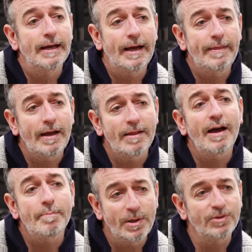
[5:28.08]
And
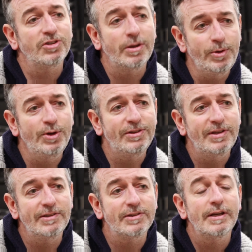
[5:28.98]
that builds
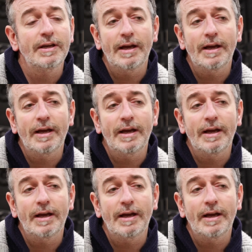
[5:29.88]
communities,